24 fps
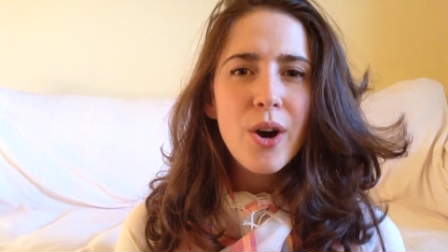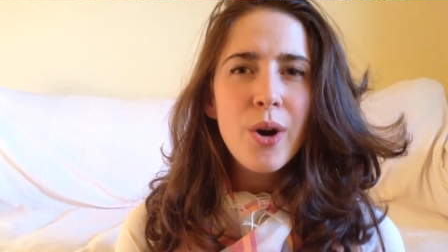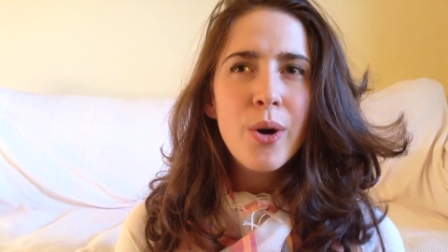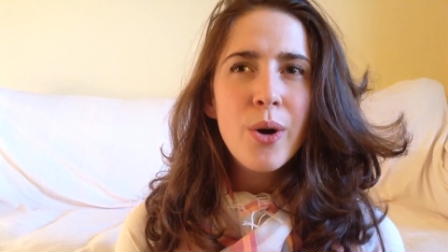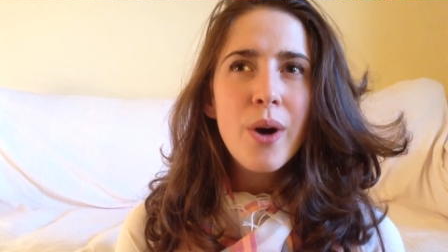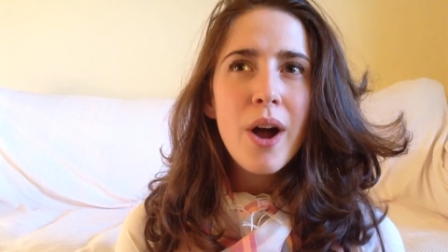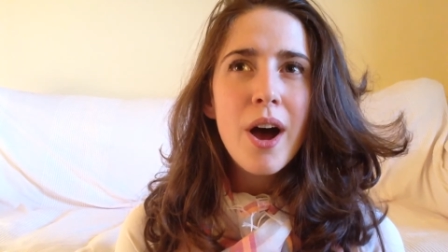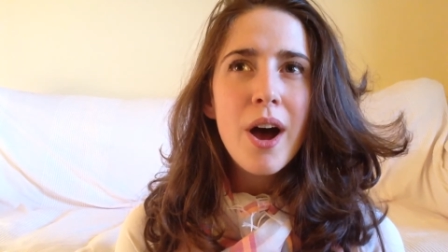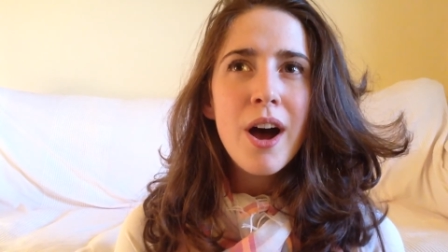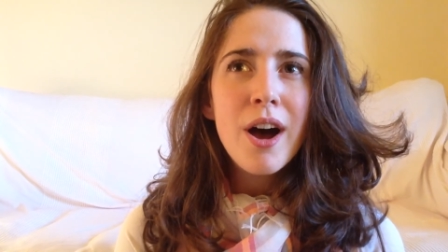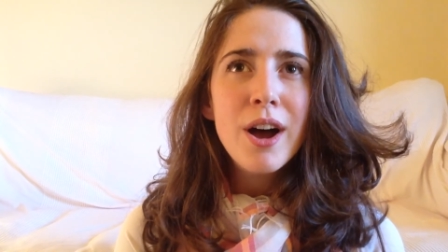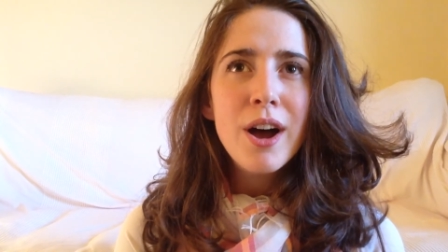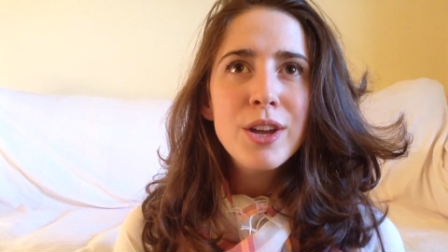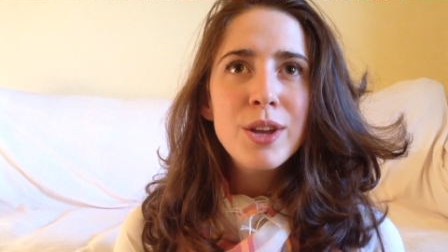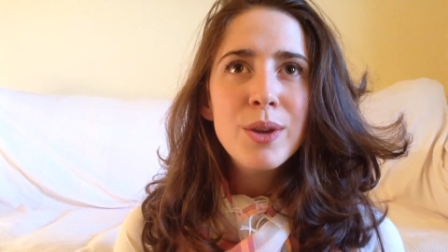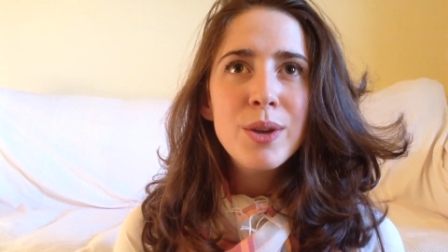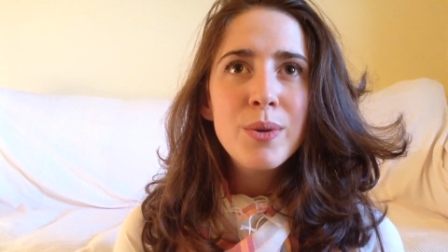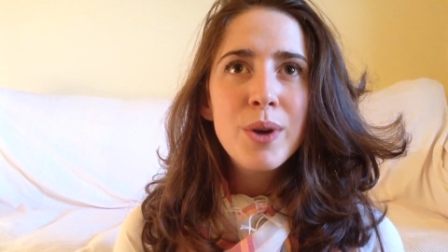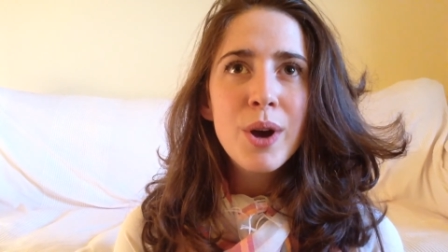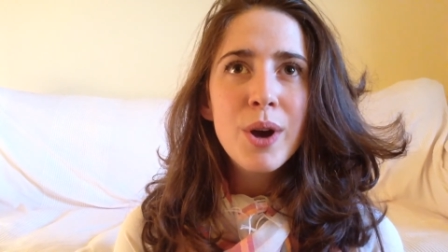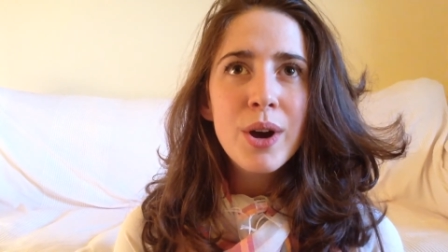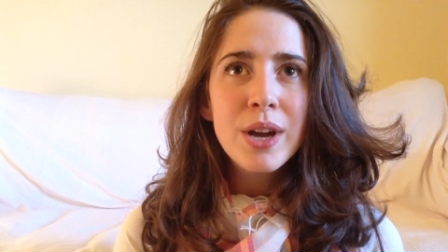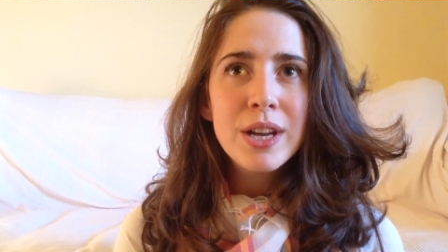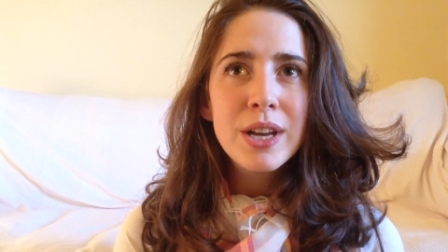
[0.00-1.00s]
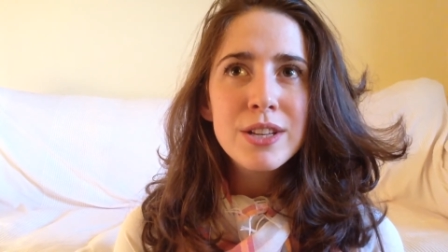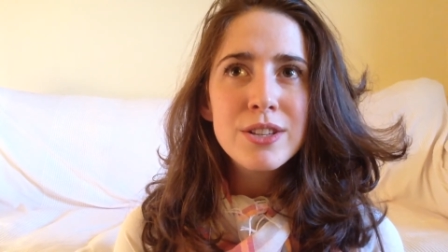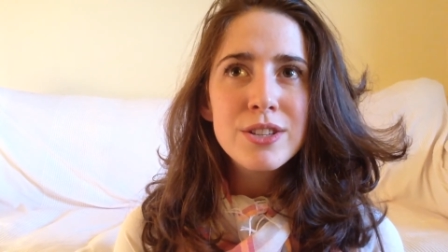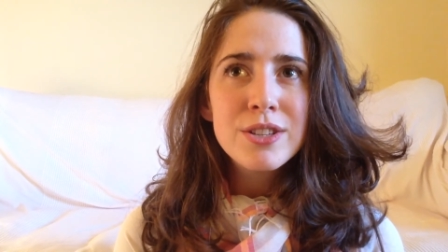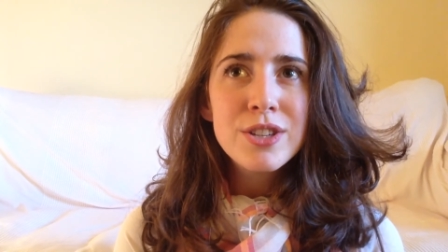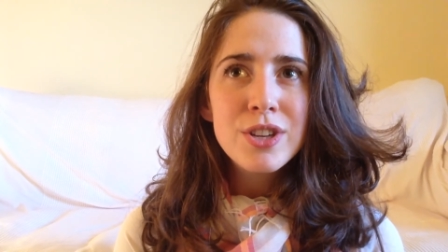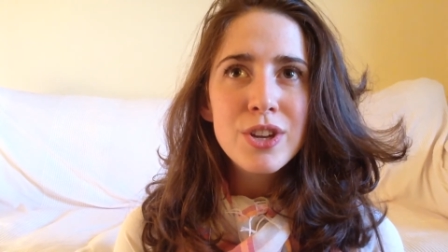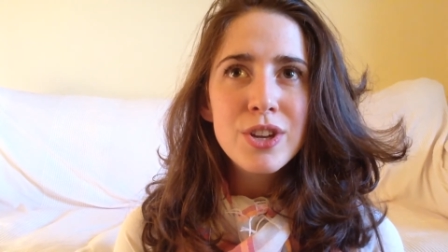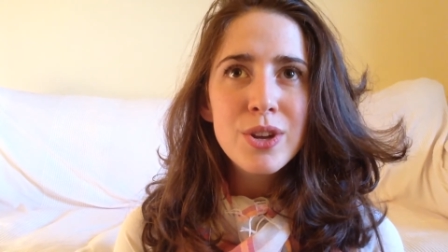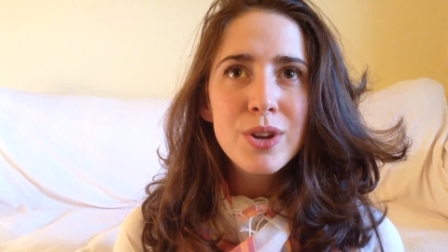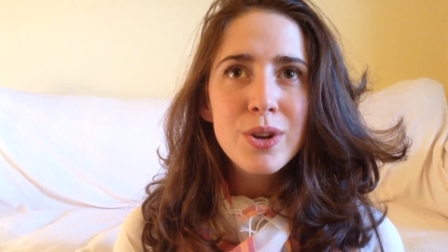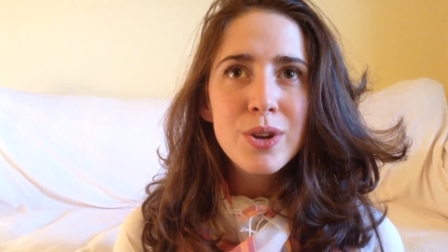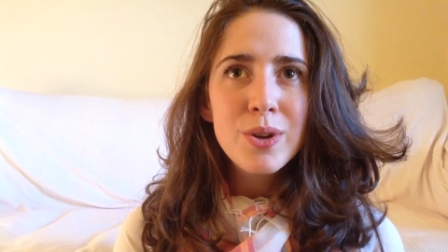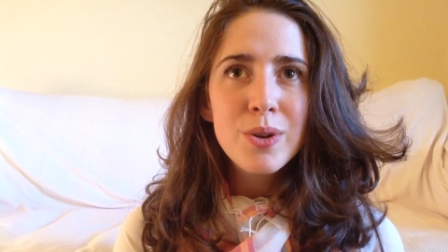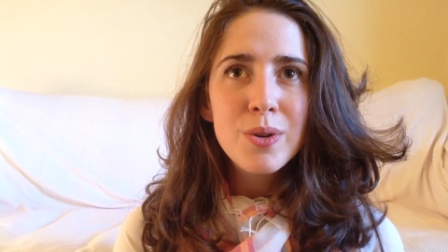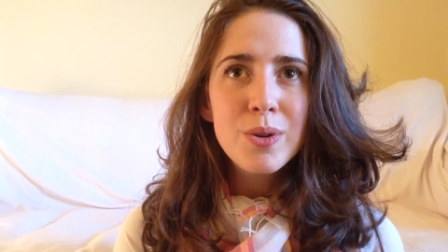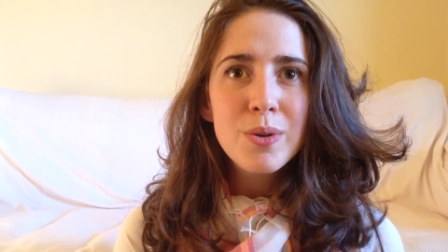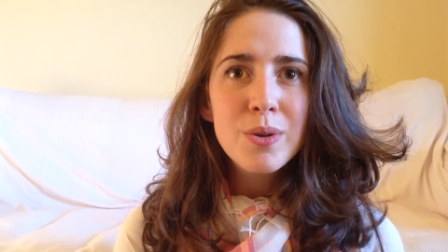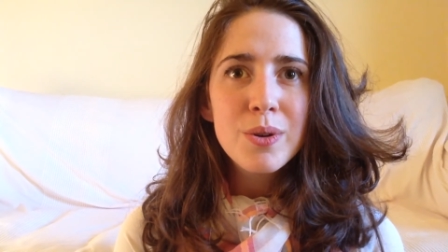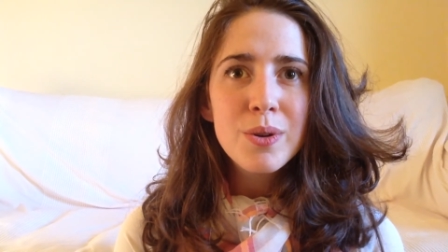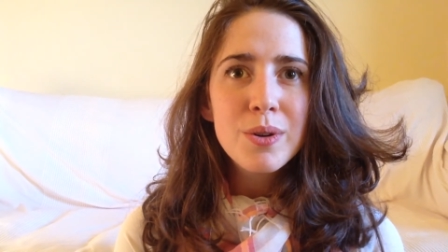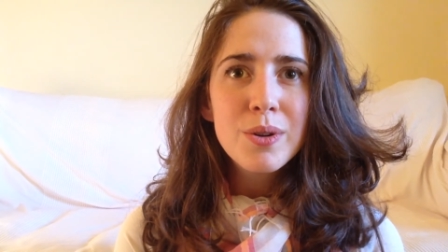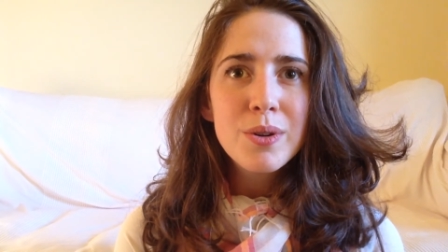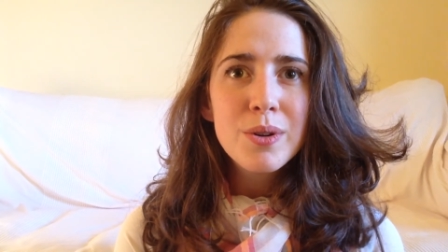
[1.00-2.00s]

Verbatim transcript: Or are you going to